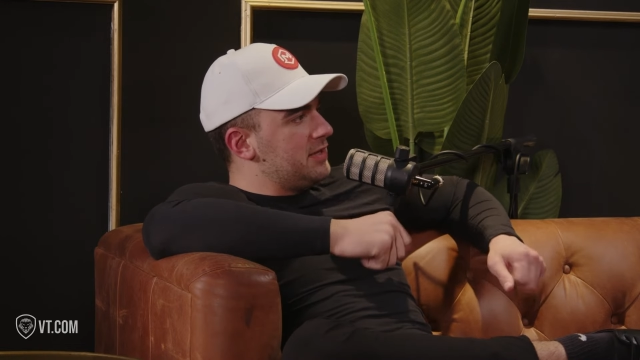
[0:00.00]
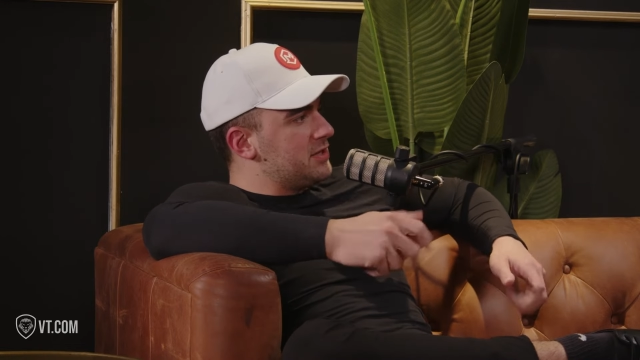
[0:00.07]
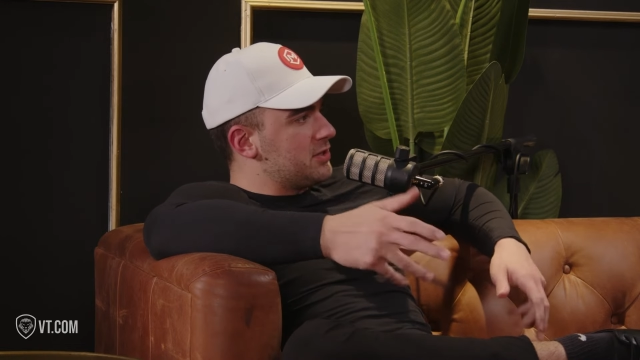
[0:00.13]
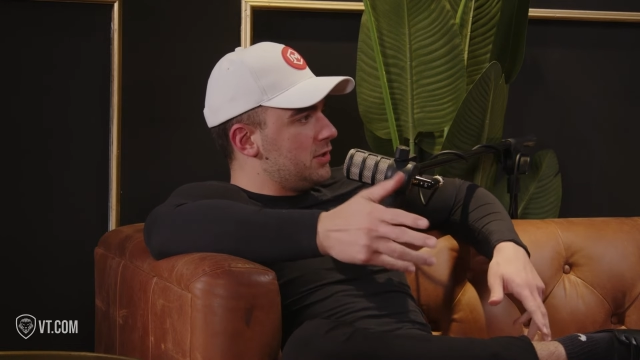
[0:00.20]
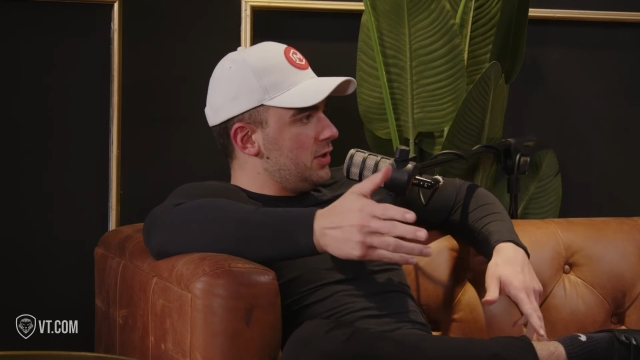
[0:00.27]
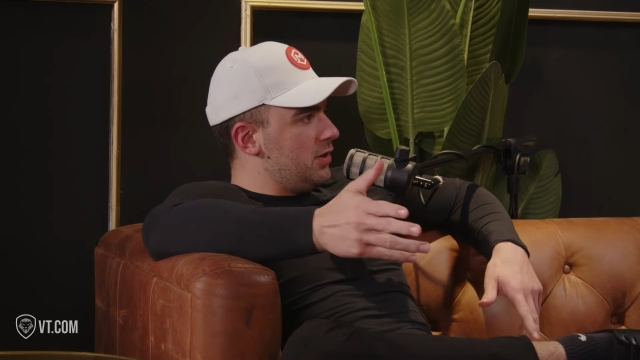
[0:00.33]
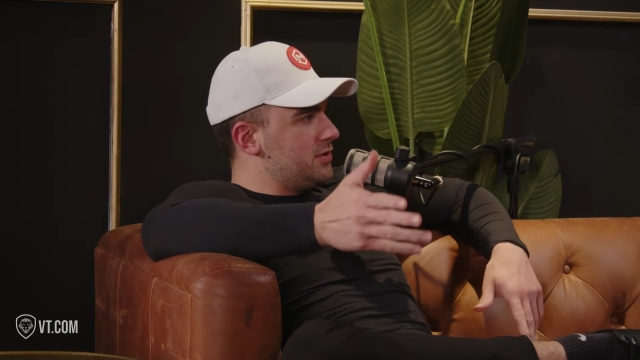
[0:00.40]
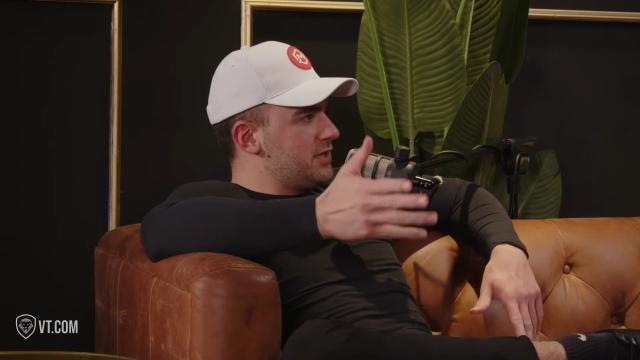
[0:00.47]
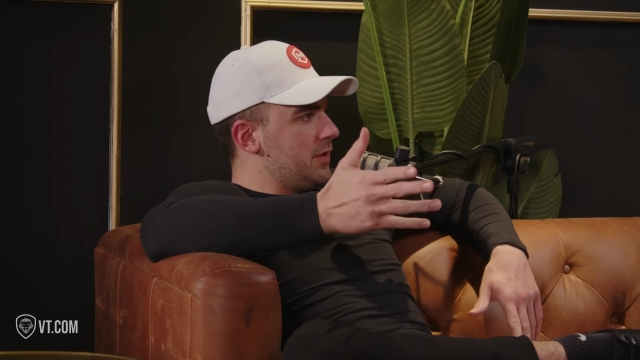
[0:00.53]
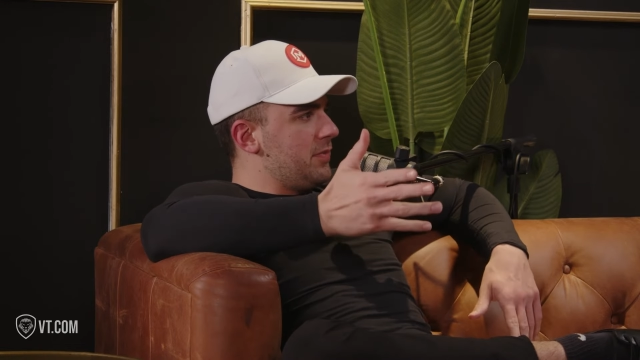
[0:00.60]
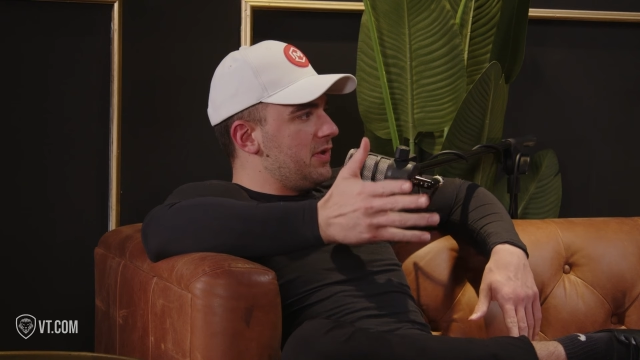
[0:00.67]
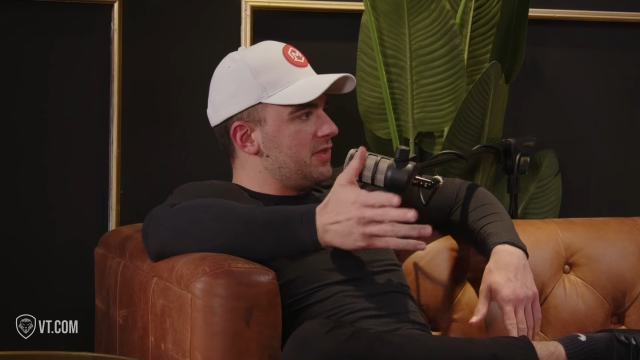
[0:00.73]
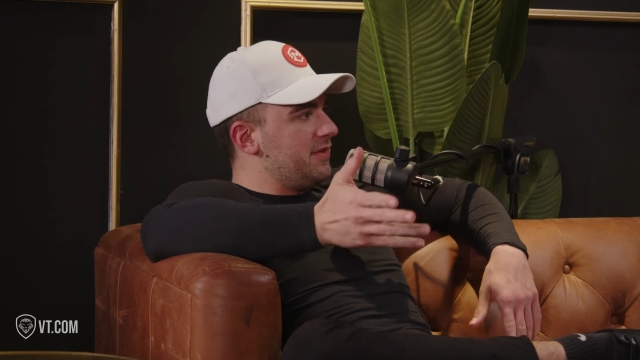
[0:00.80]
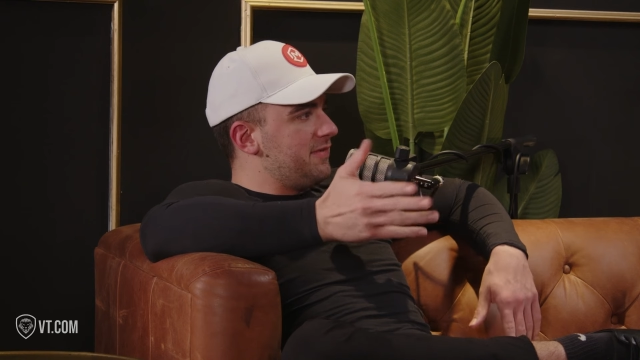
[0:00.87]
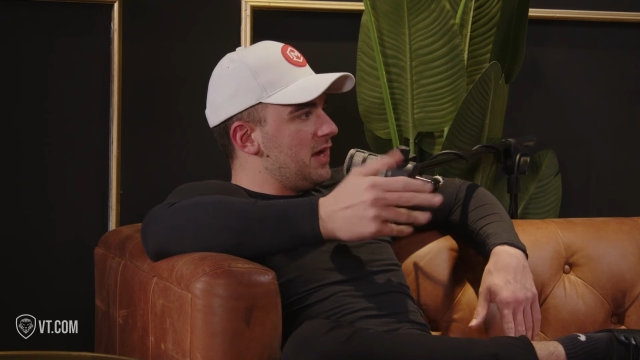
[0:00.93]
disclose how
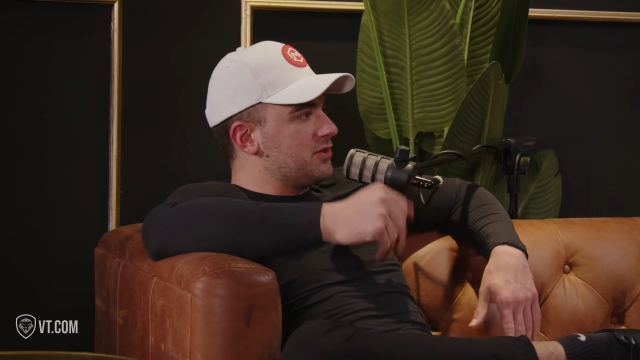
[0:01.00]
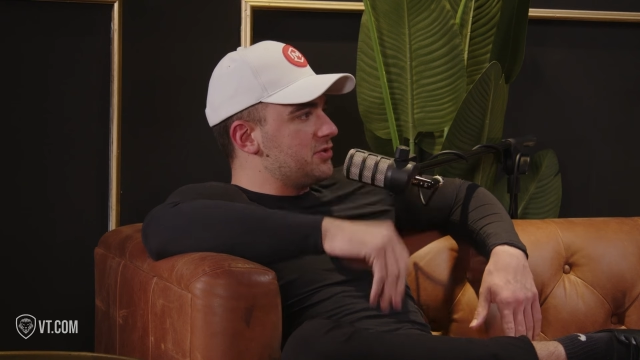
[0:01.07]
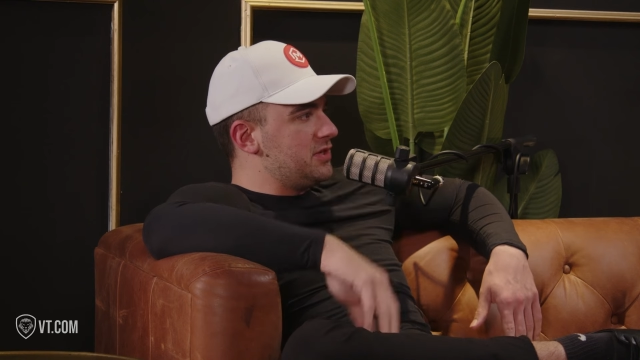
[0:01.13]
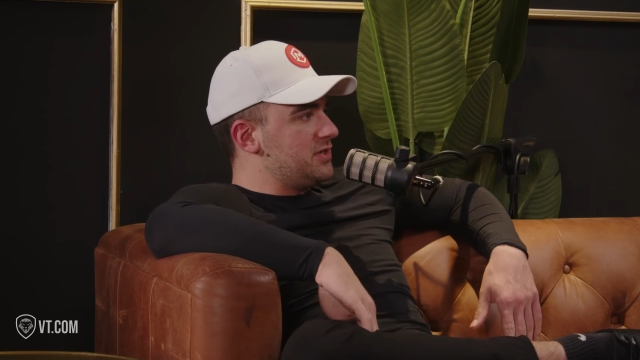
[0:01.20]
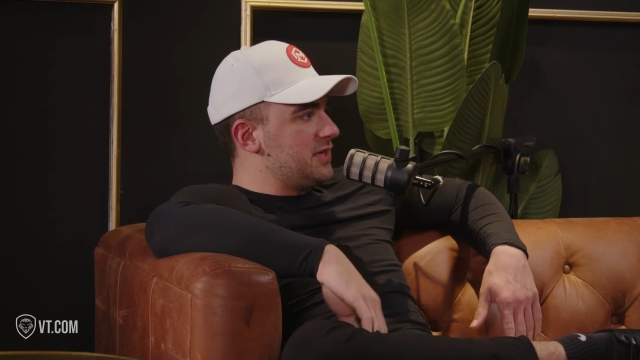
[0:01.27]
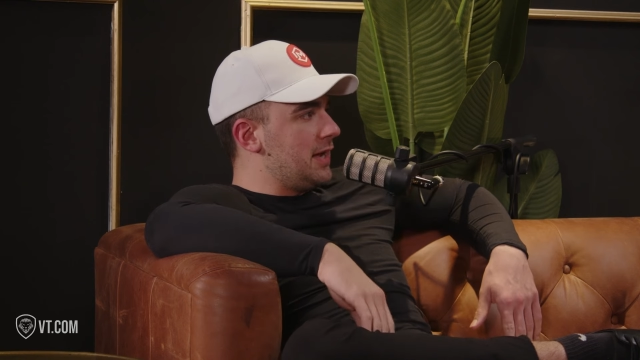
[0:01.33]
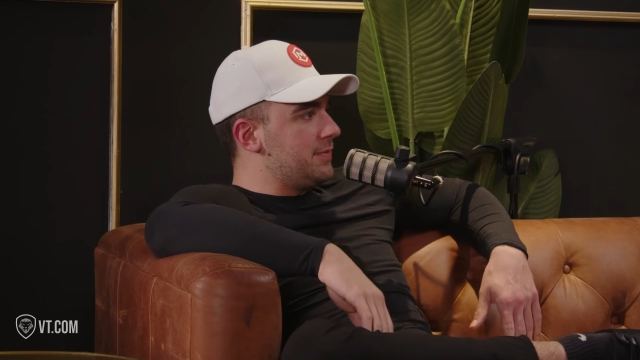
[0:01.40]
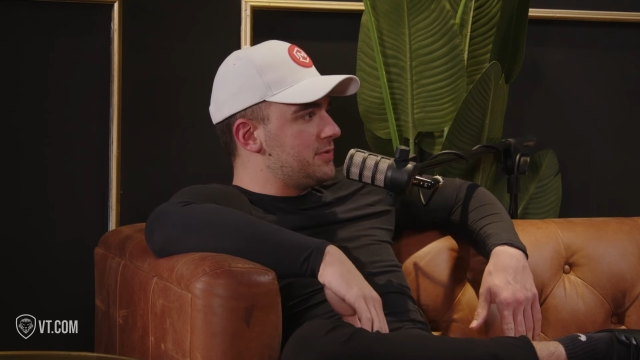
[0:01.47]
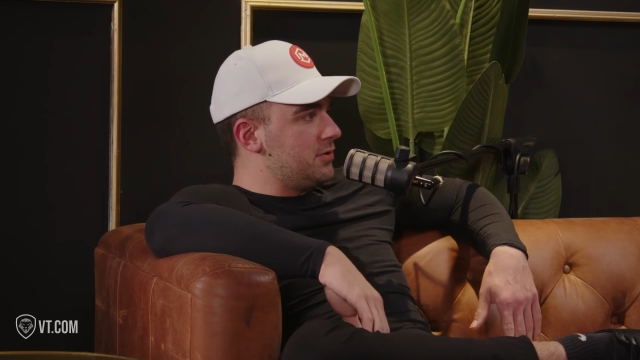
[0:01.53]
many they've actually stopped.